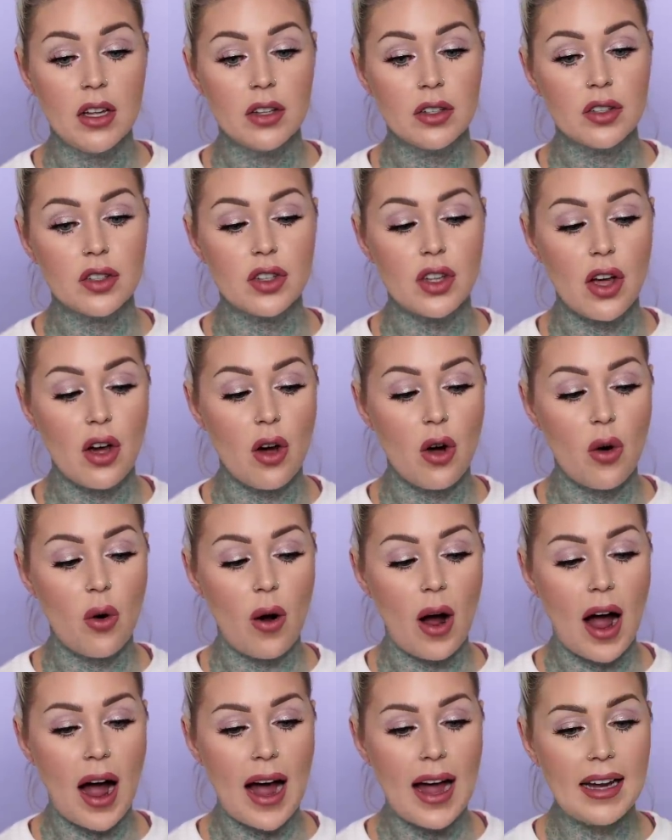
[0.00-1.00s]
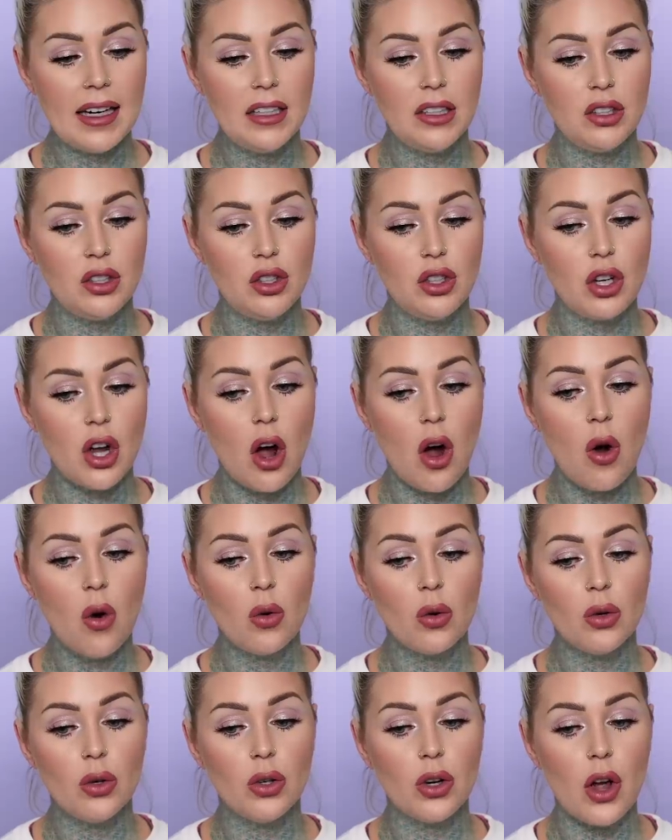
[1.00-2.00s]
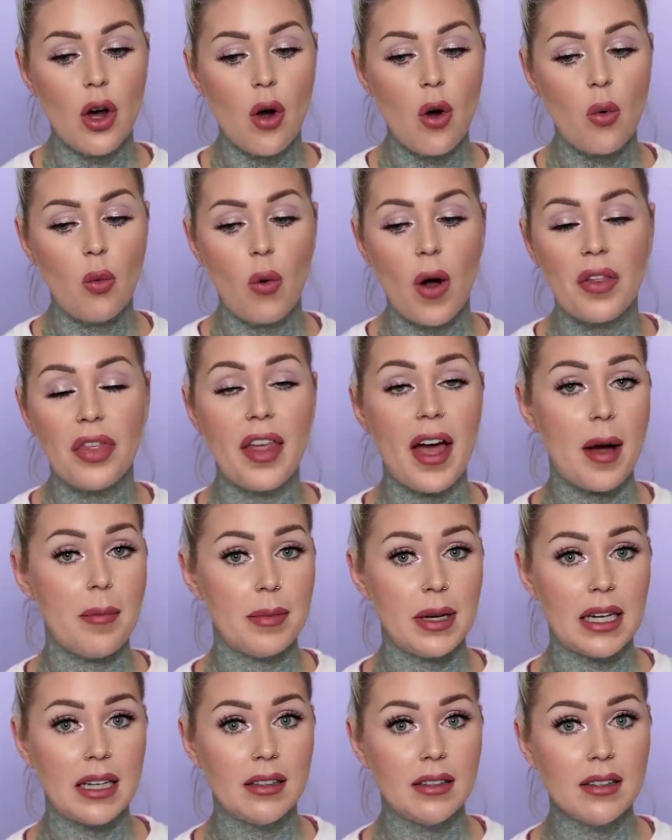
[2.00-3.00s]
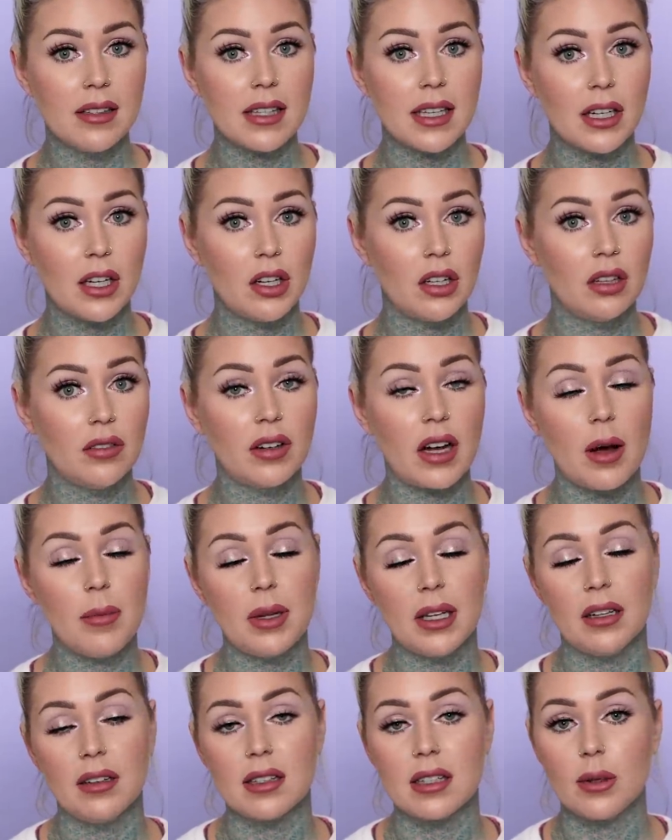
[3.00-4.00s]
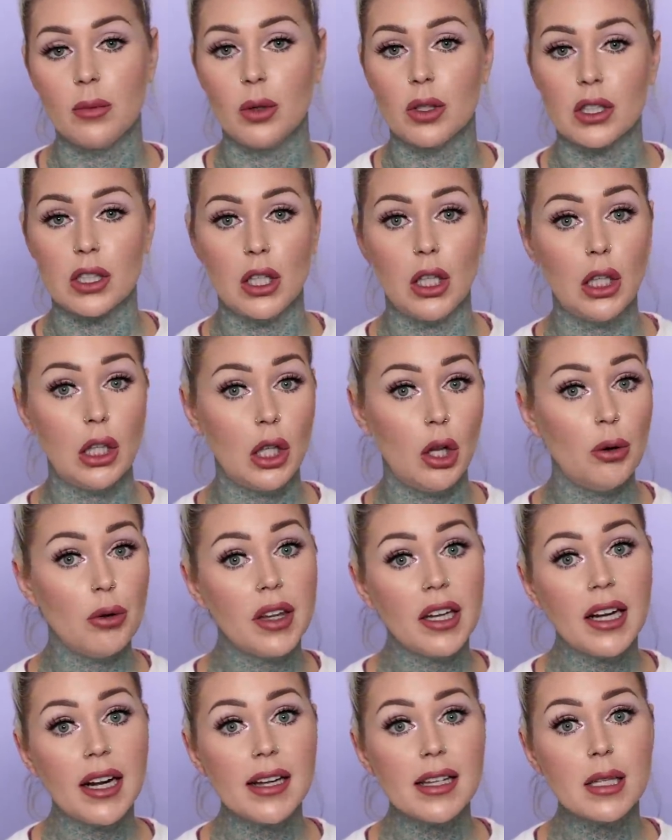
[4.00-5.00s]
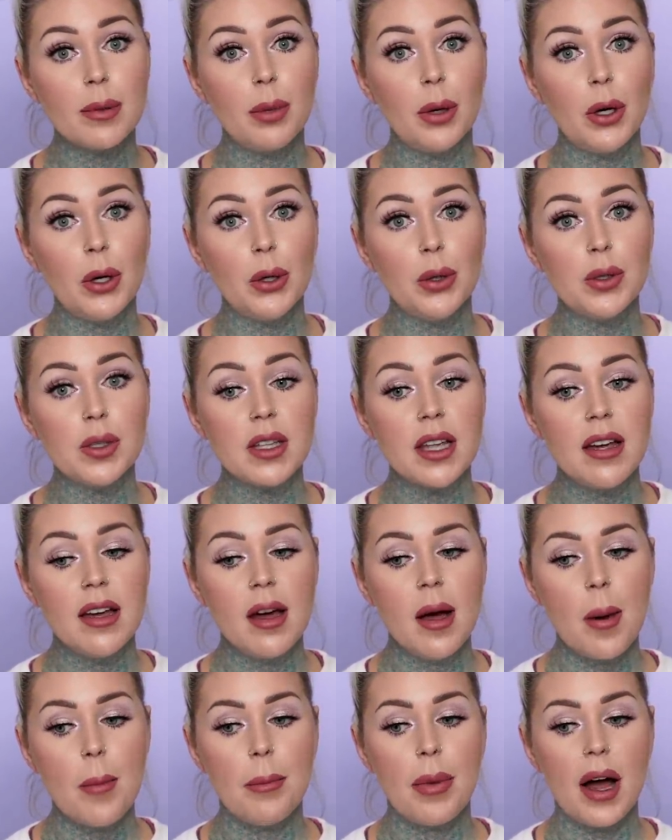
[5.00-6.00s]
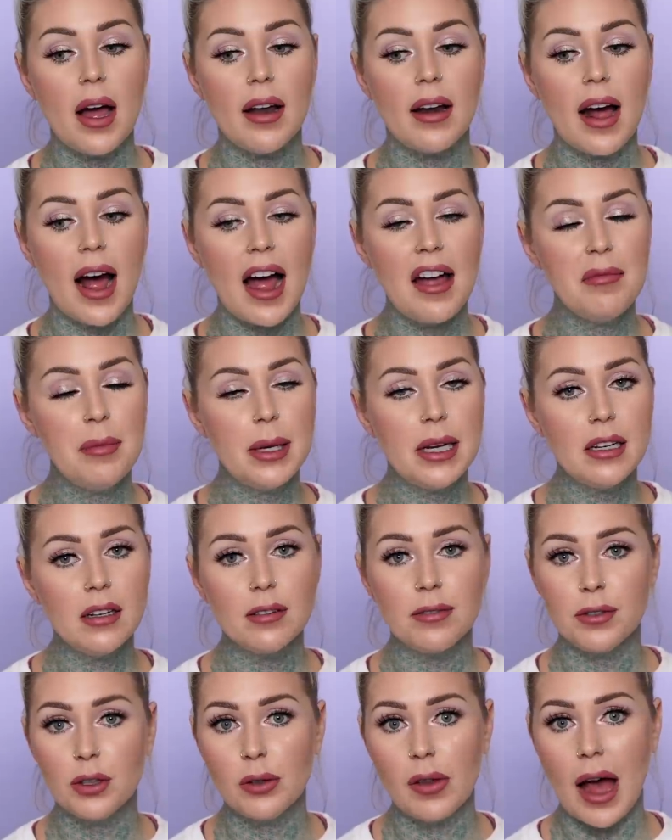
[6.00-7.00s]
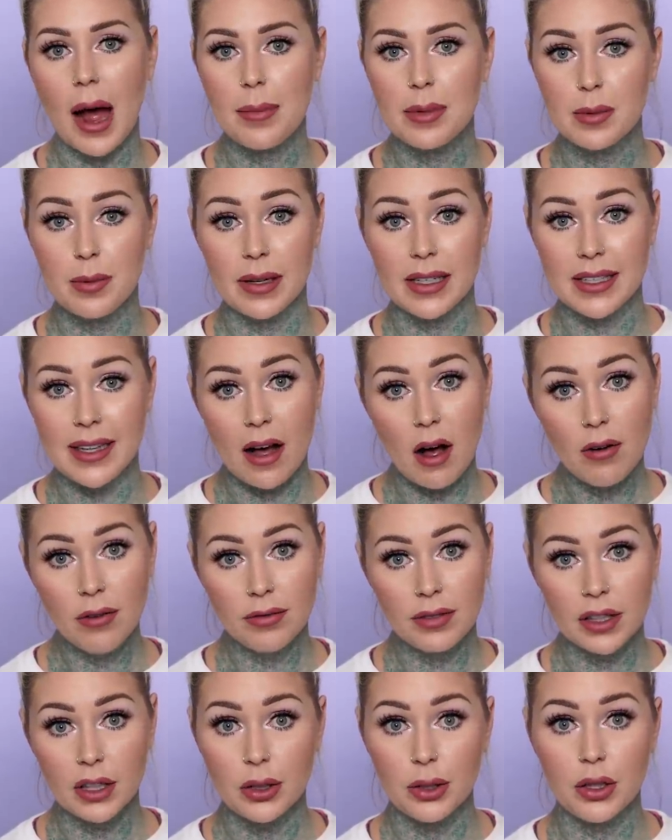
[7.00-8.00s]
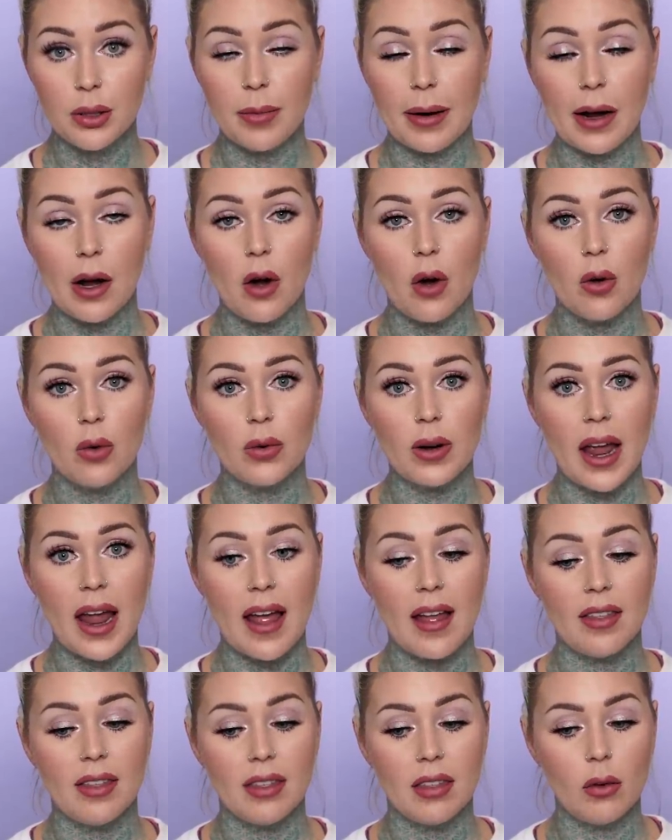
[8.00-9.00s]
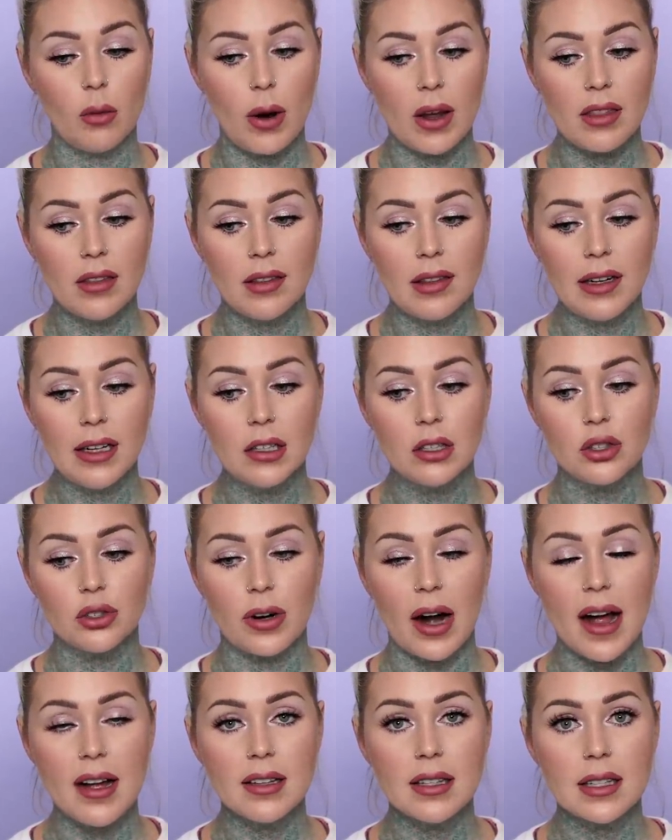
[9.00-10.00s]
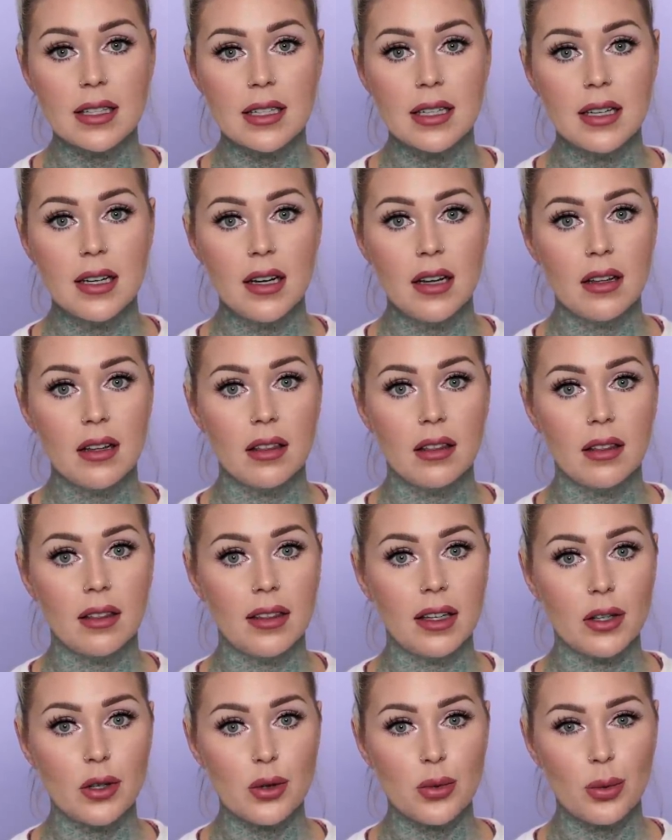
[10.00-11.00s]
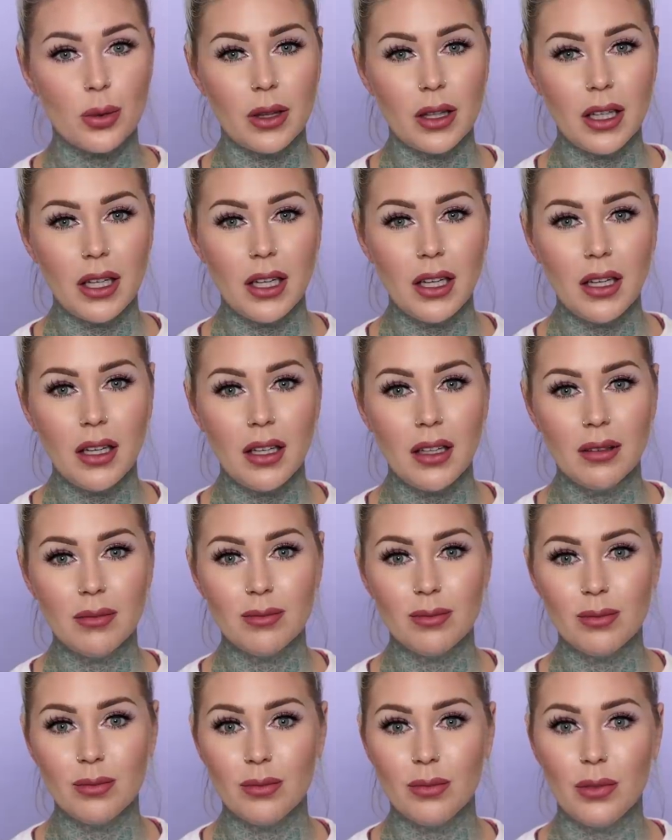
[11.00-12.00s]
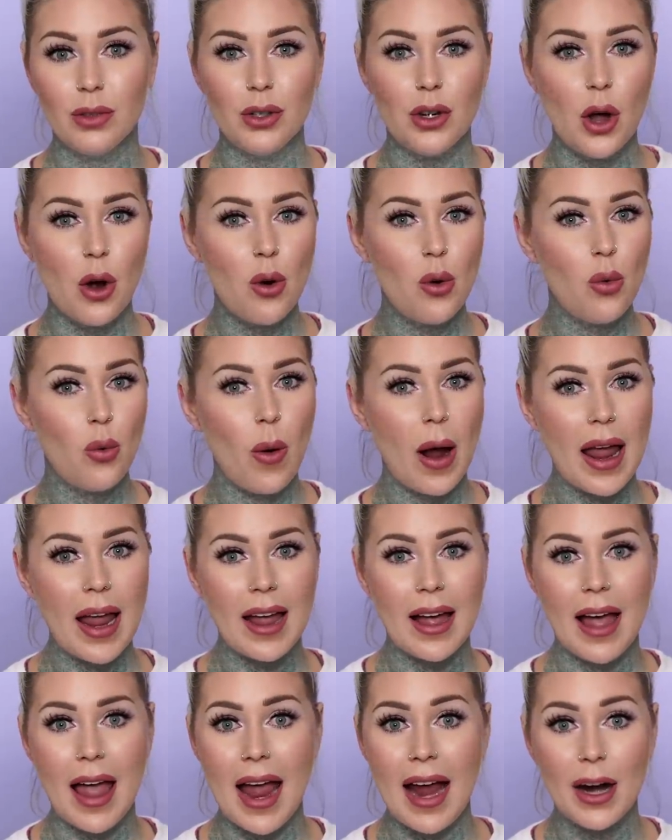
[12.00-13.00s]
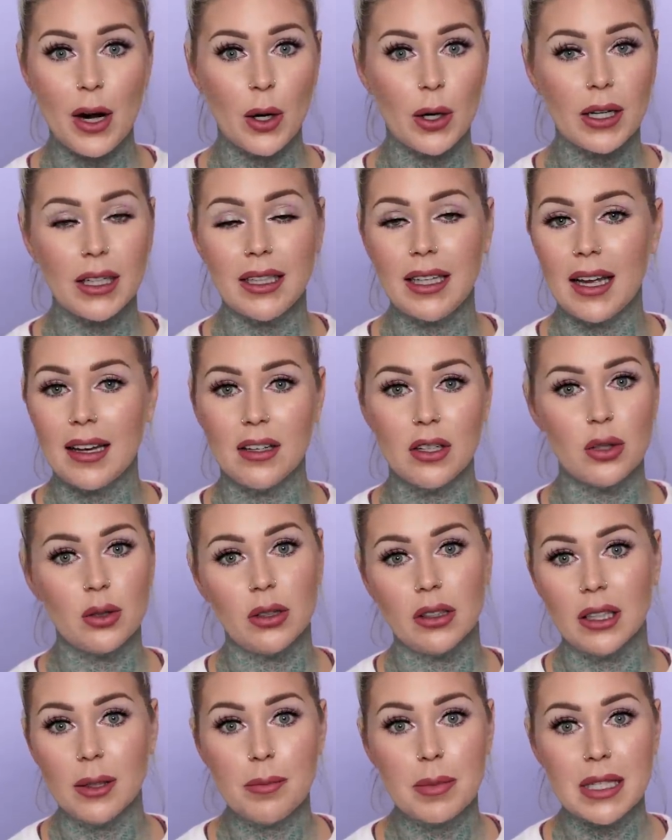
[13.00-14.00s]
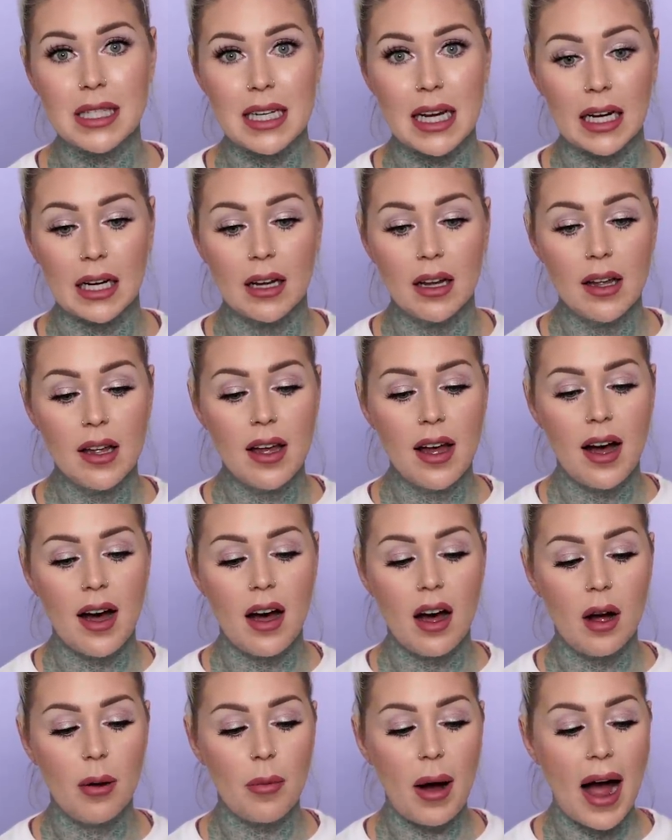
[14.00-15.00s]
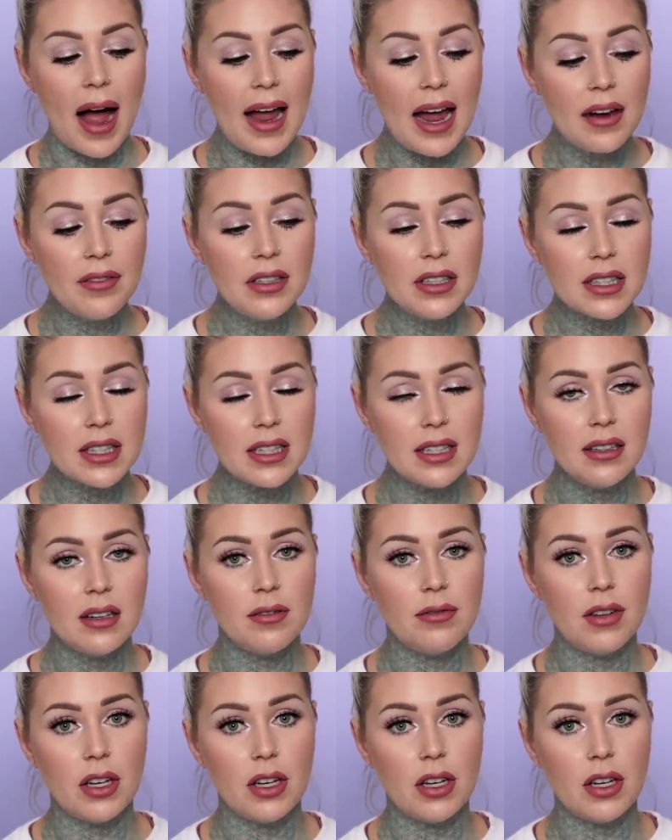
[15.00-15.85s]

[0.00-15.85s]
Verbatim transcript: So I don't know what that means. It could have come in on someone's clothing, I suppose, but I've been in a few labs myself, including my own, and the way that they are dressed, there's really no way a hair could get into a lipstick. I haven't seen a